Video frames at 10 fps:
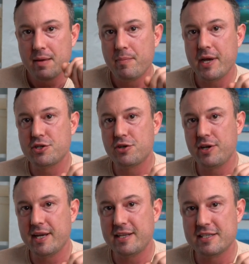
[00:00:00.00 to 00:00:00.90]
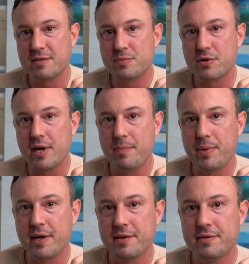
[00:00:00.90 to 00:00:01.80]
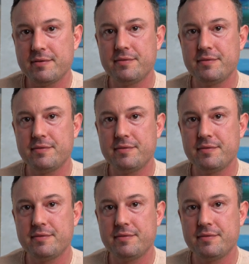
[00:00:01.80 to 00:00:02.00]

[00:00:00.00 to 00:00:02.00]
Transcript: make sure you hit the subscribe button.